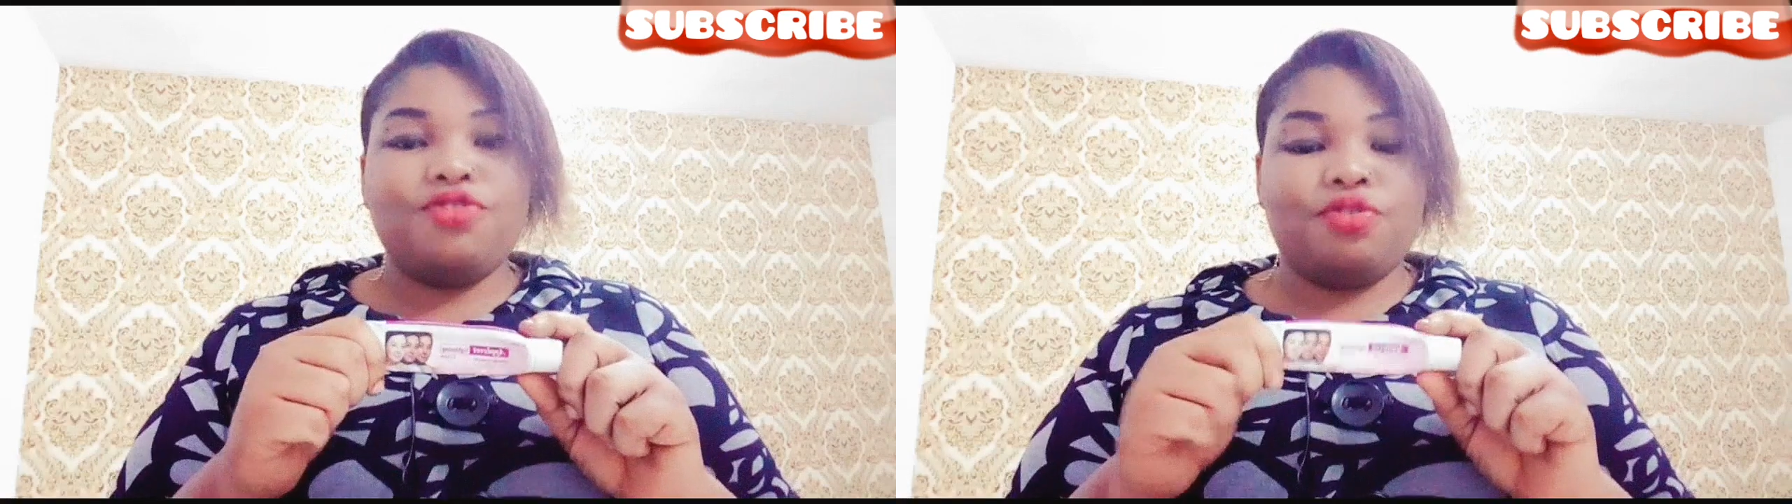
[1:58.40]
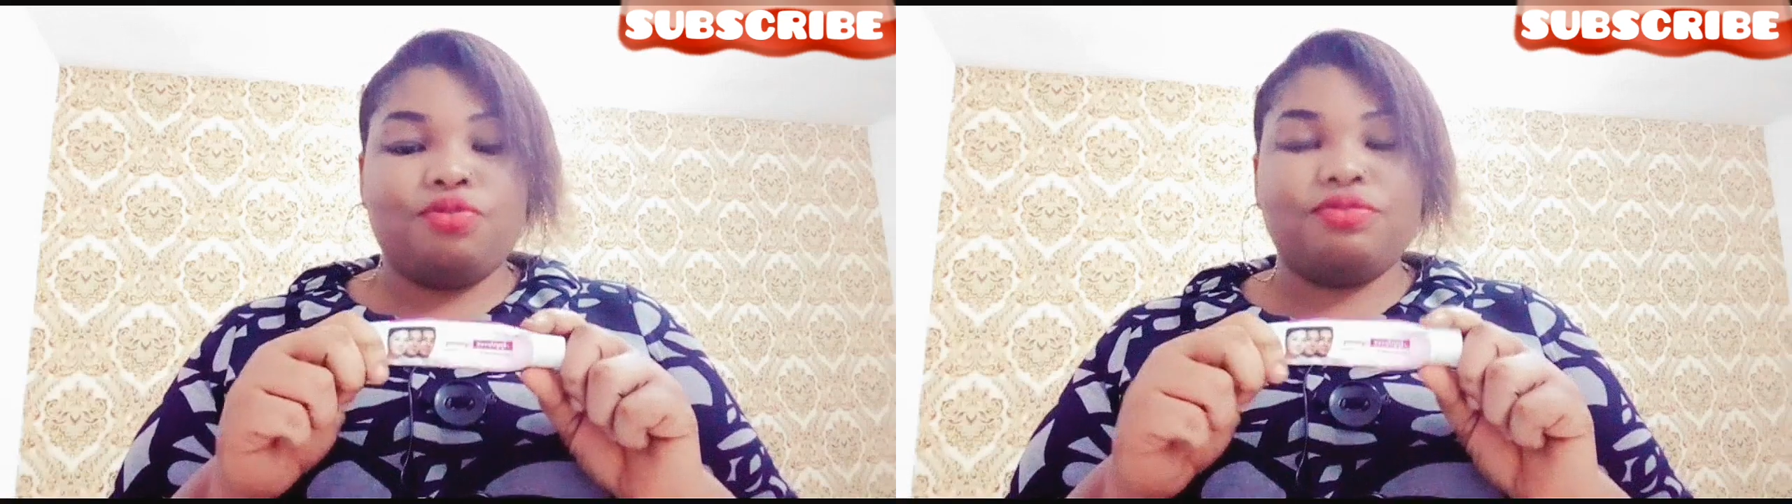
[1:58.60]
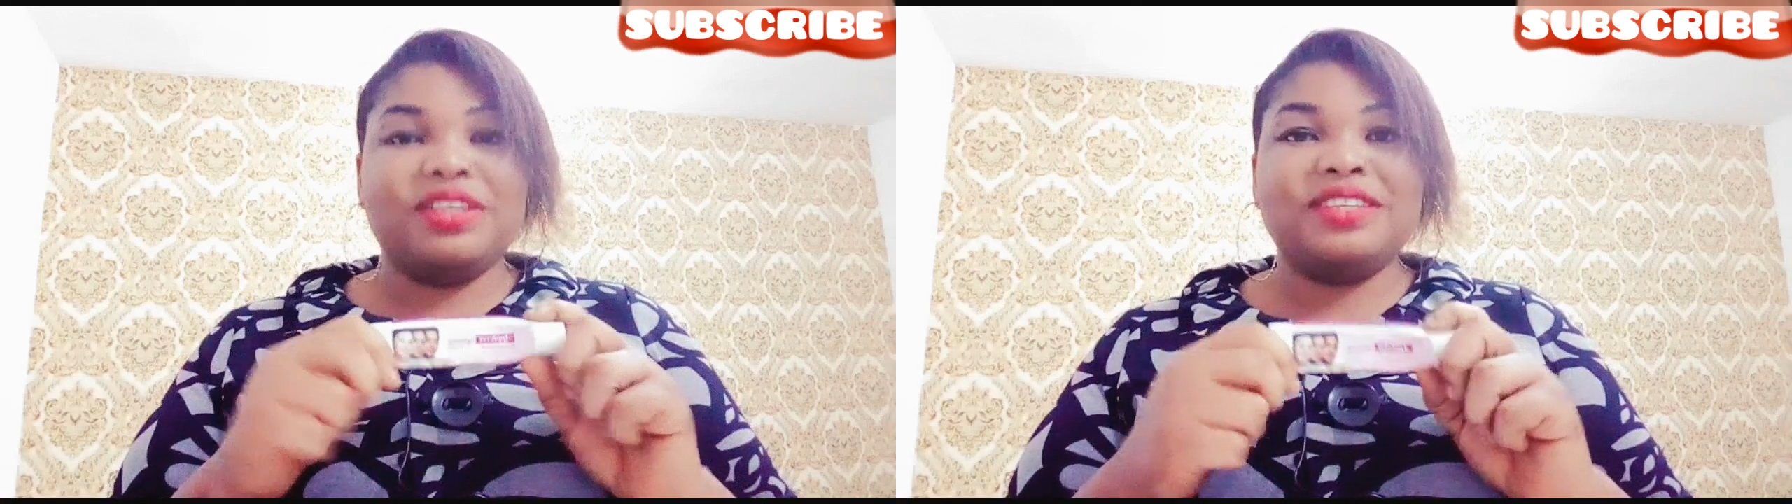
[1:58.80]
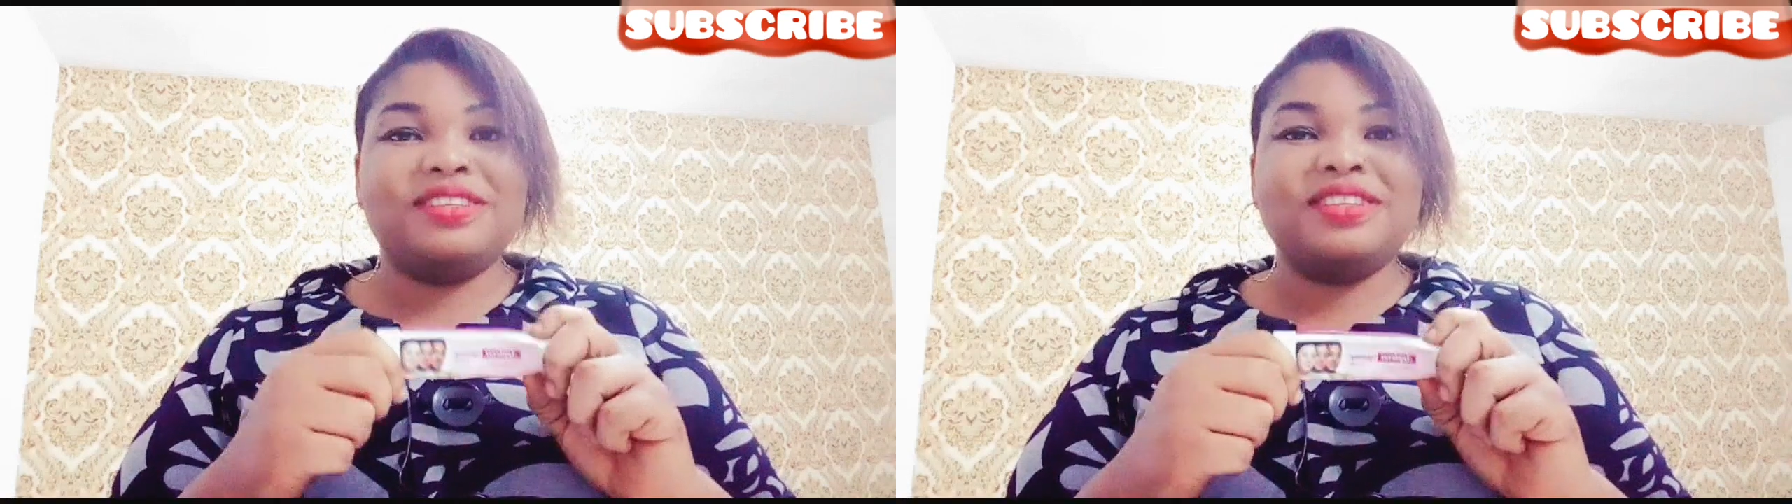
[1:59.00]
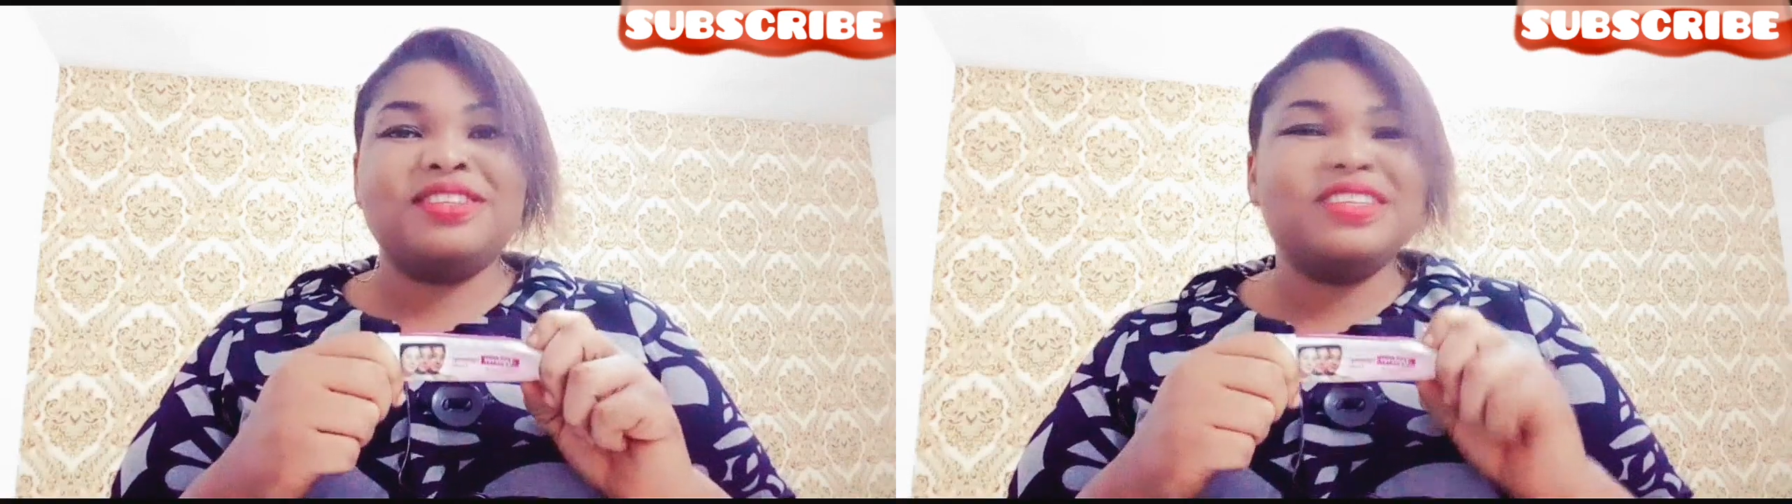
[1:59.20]
no,
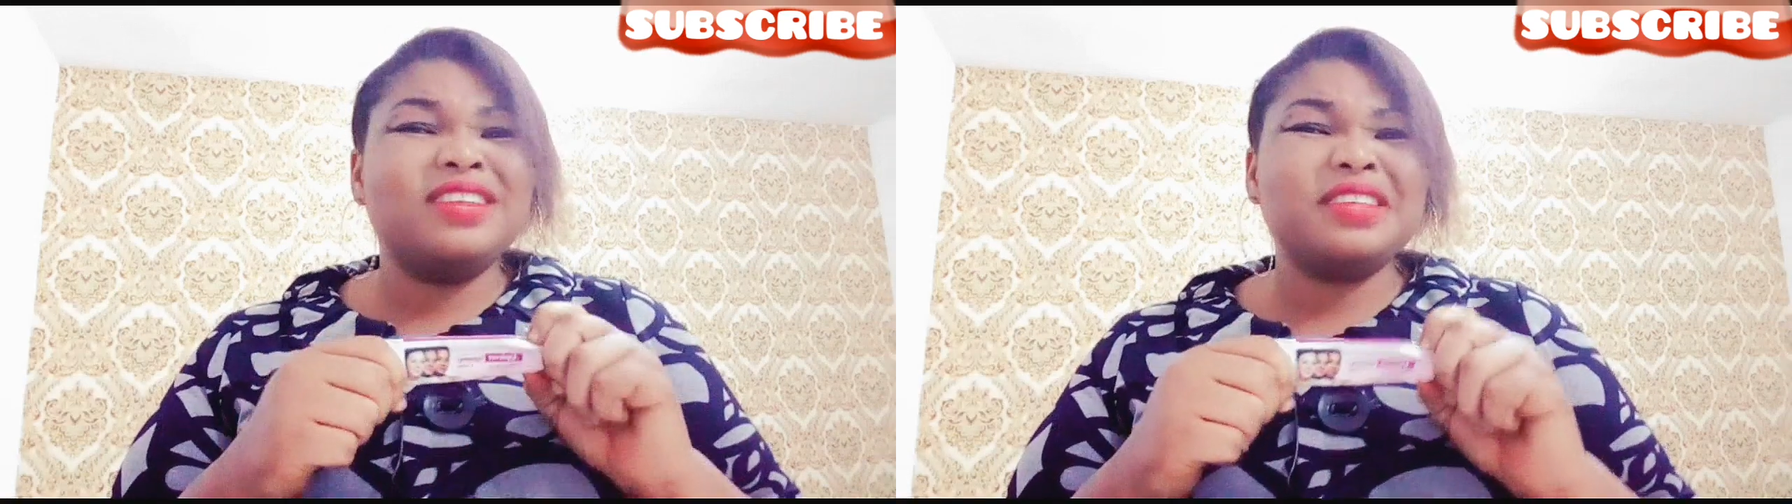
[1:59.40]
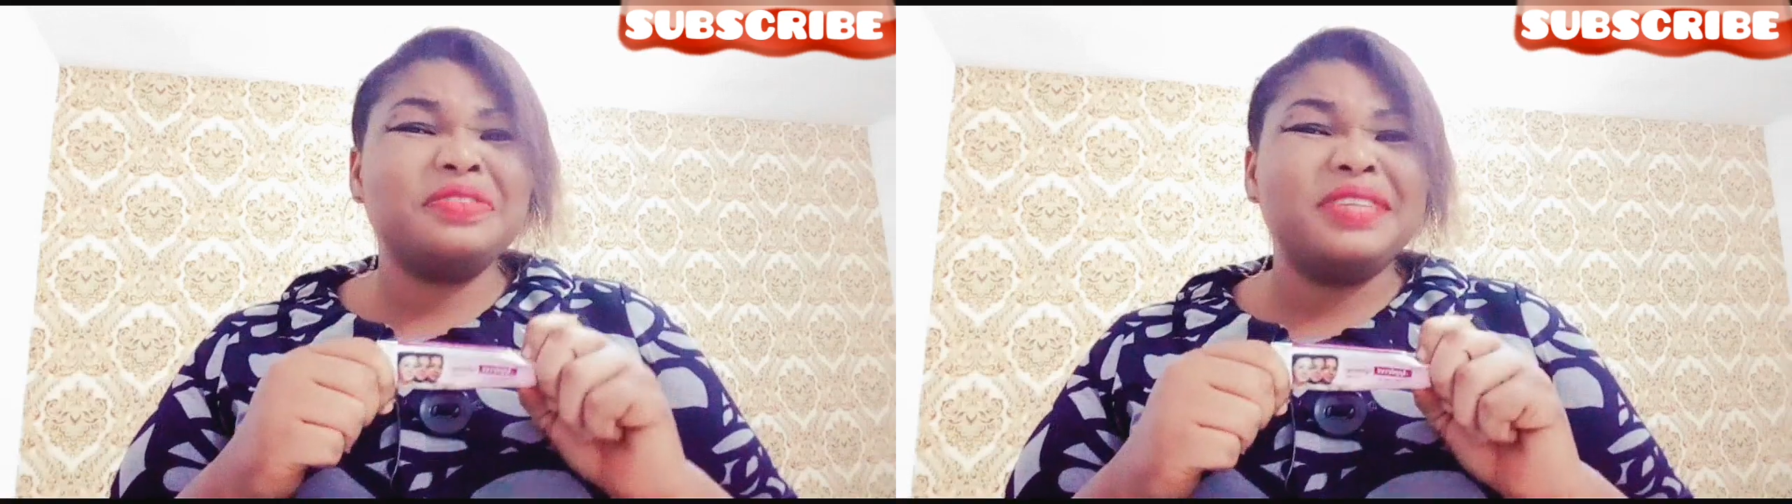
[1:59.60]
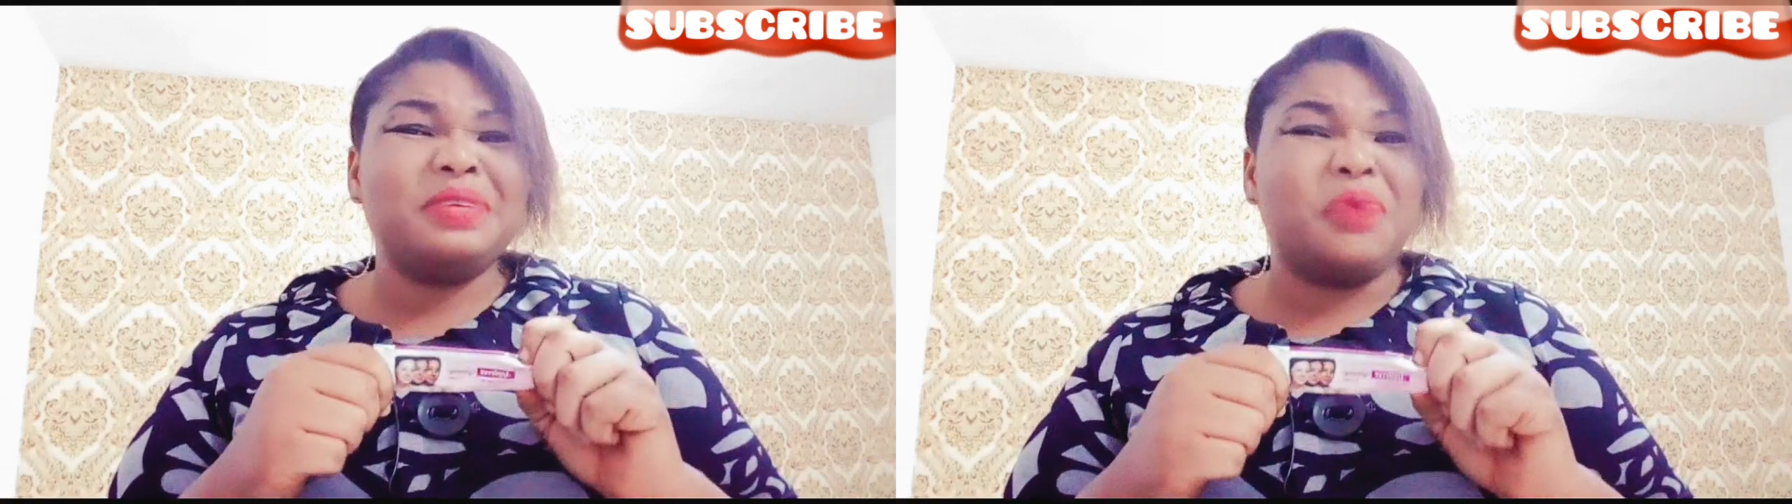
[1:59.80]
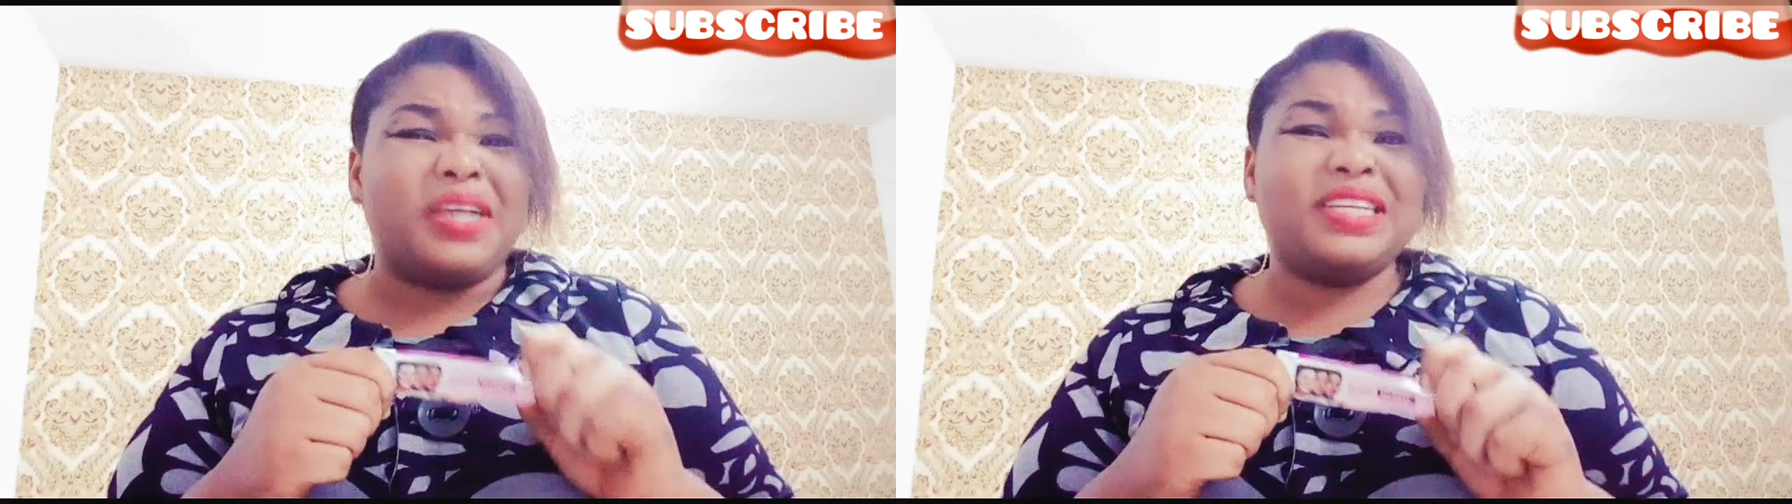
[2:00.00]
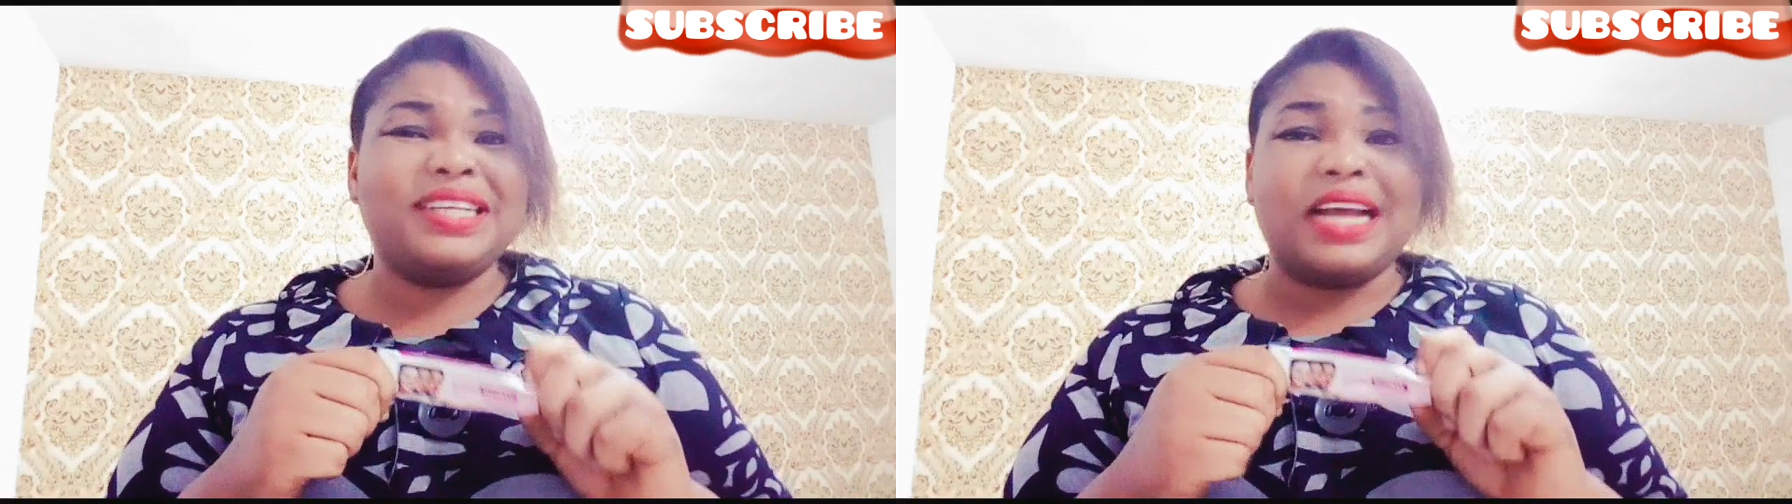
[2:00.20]
it doesn't really
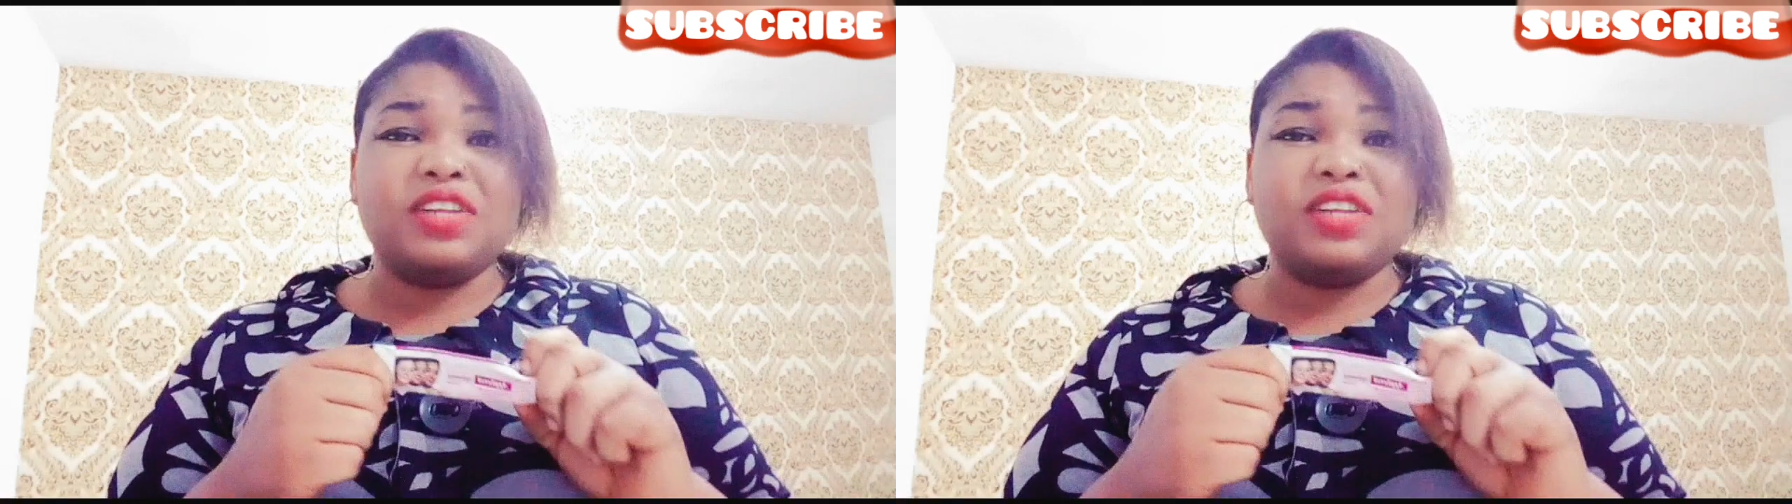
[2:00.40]
whitening.